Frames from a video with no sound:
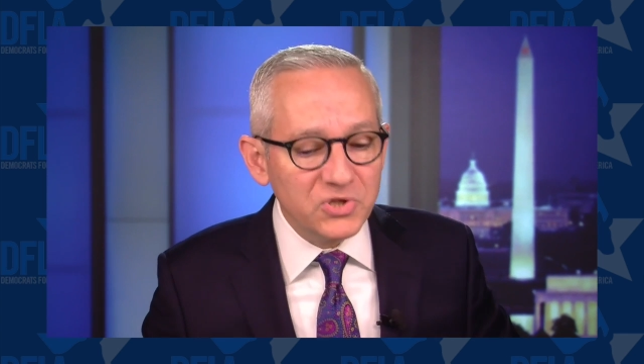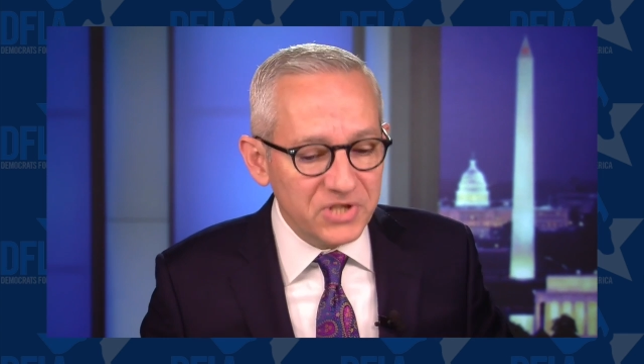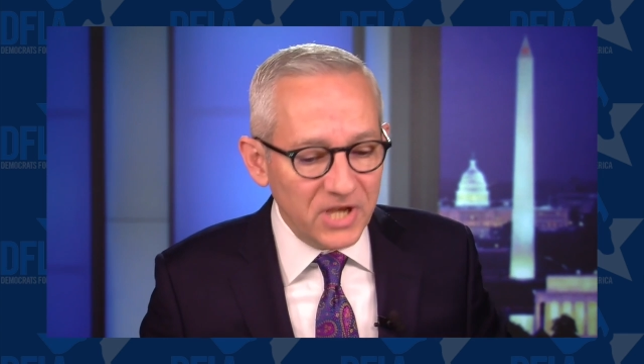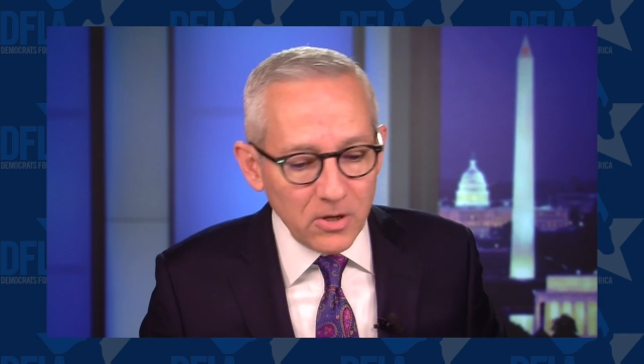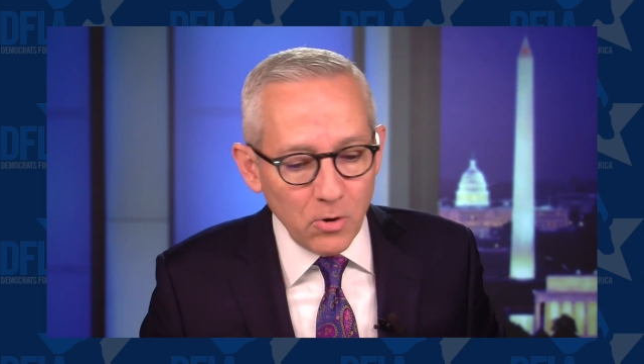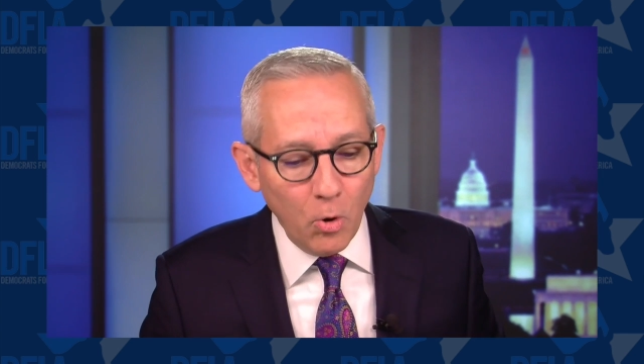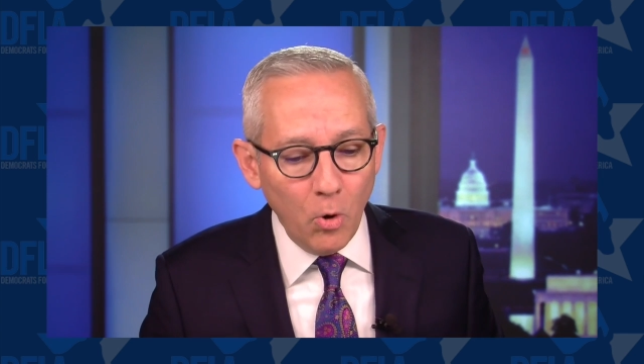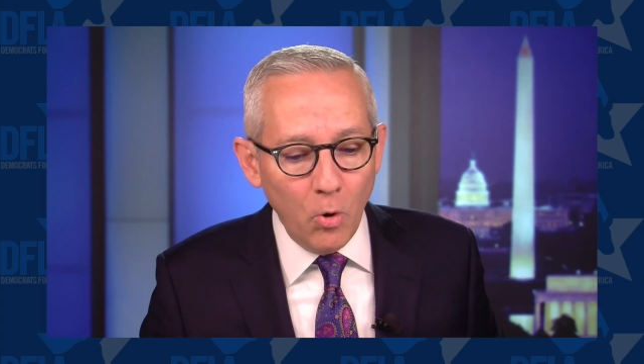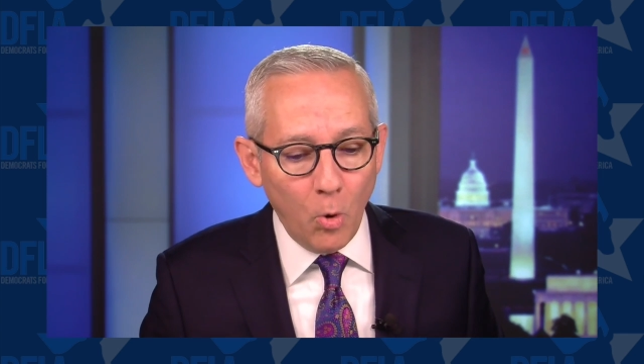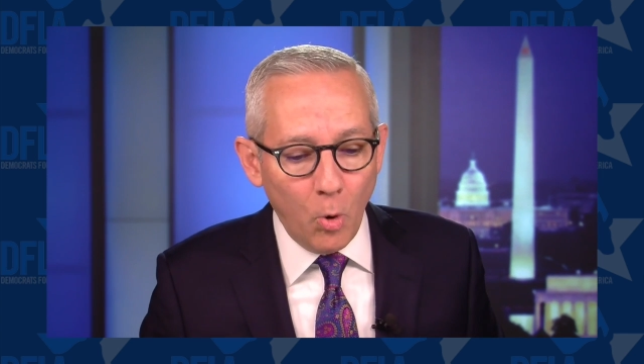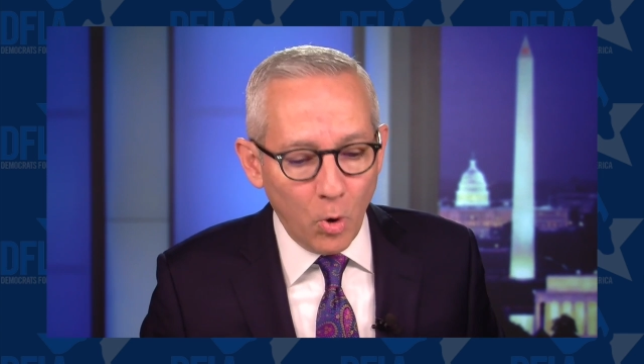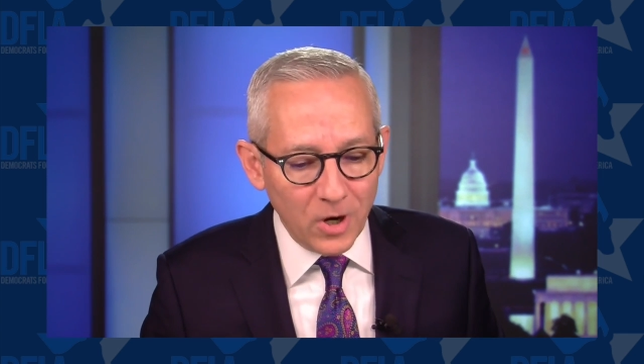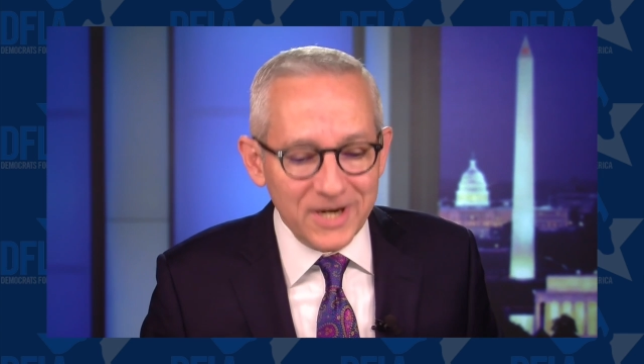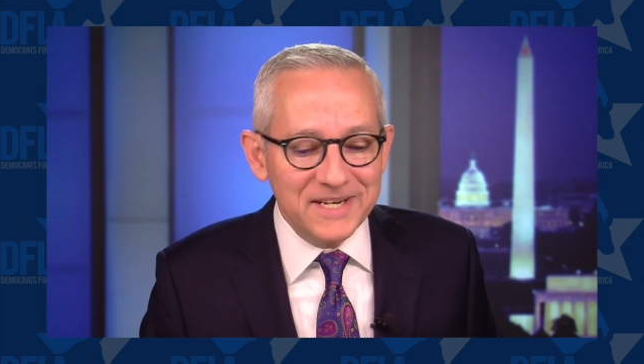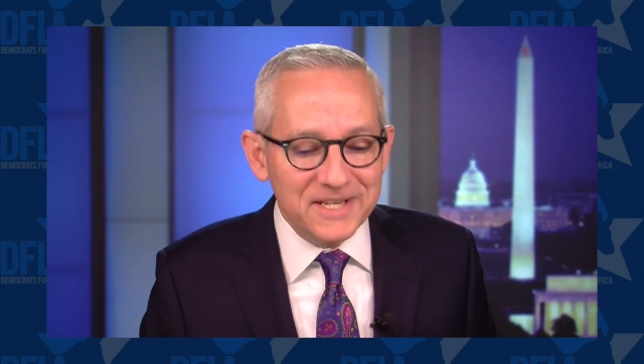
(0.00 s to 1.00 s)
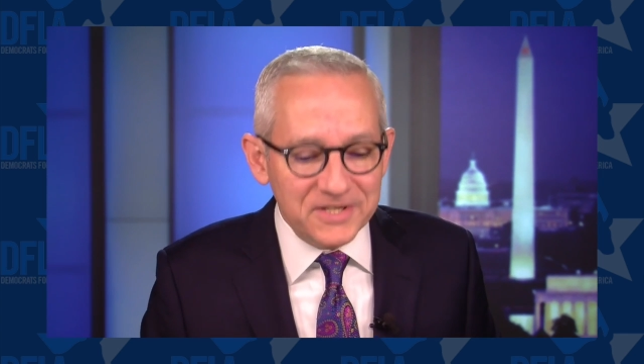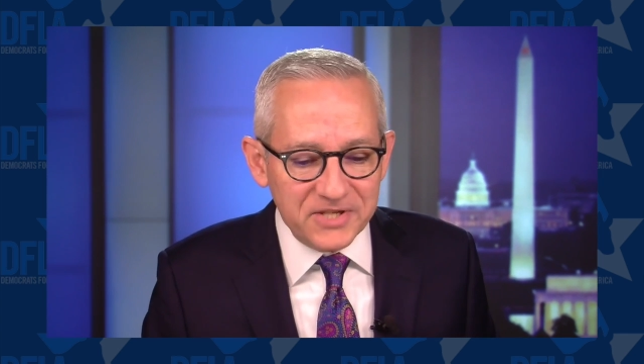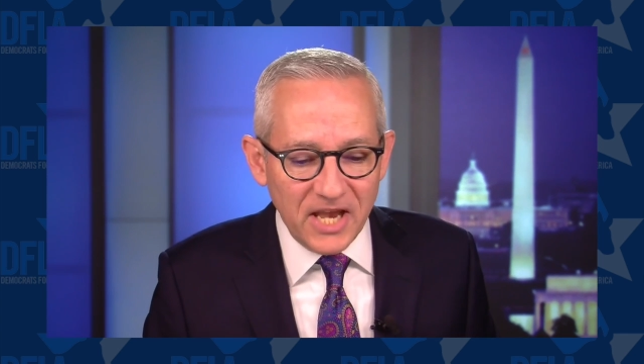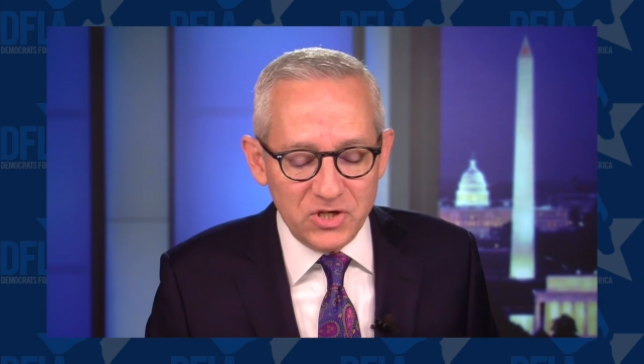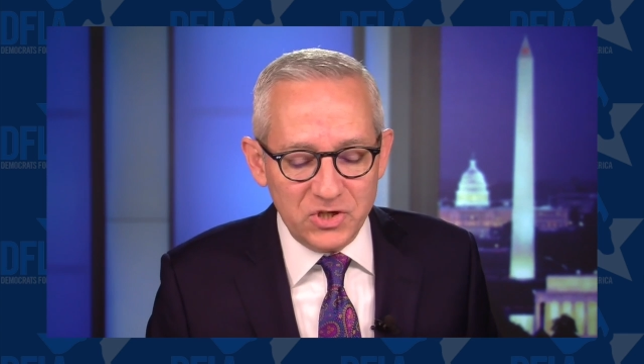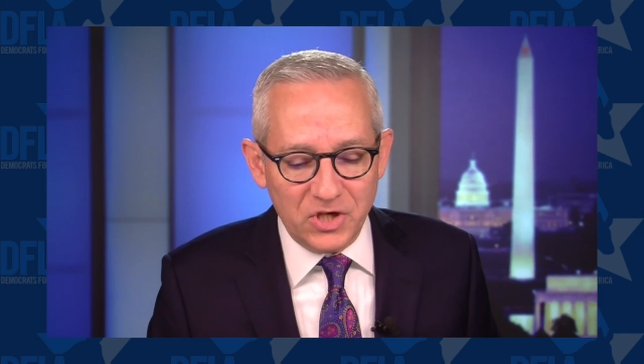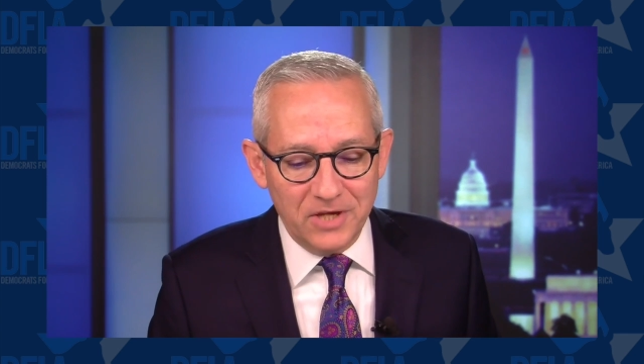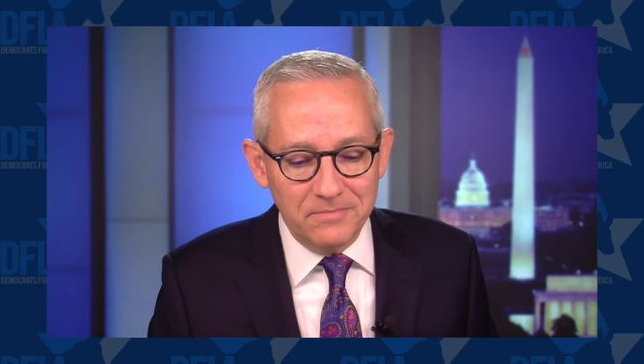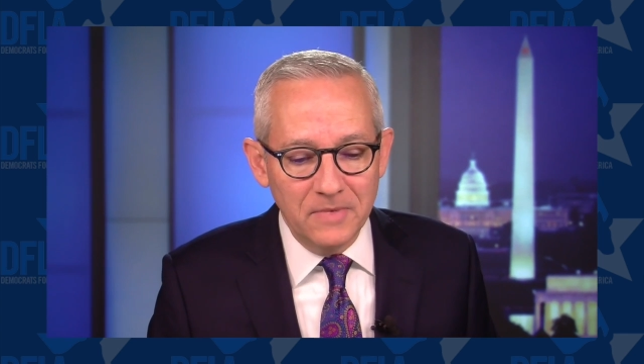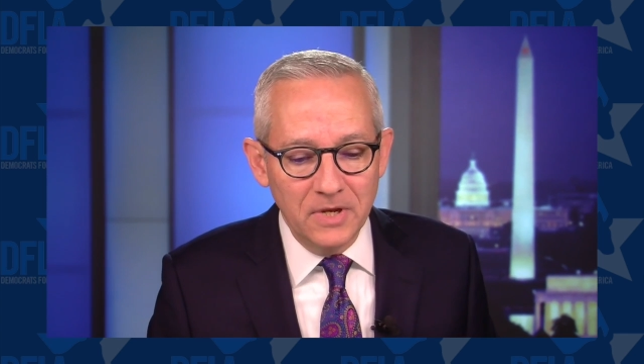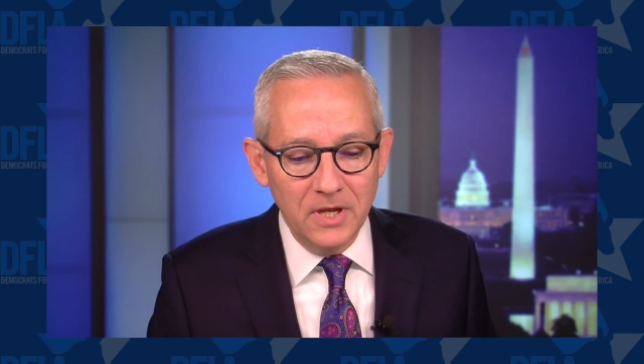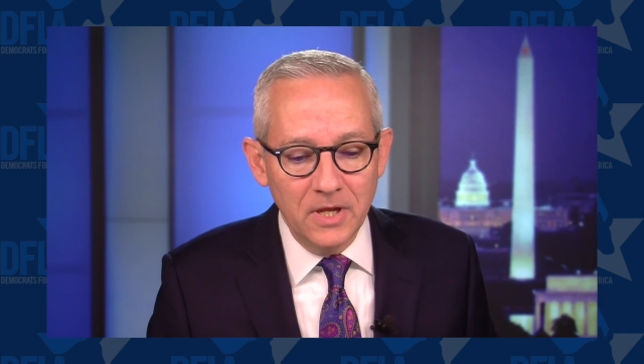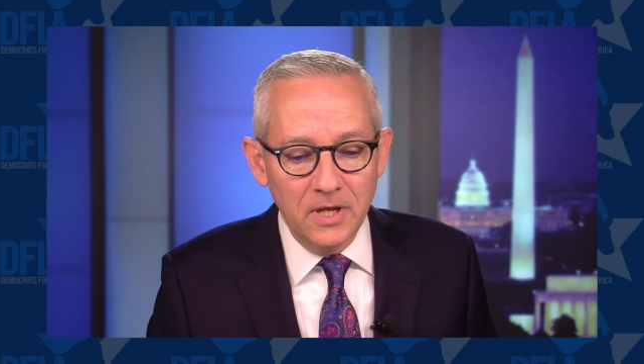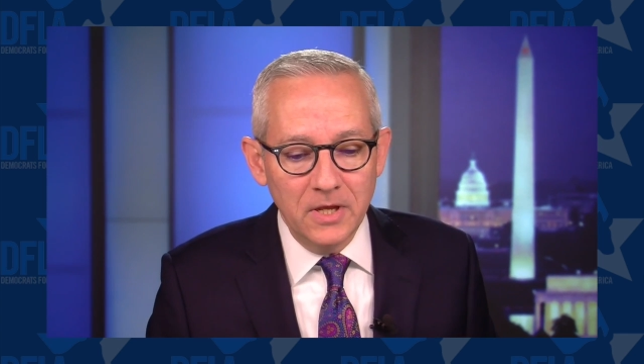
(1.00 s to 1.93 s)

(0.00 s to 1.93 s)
single organization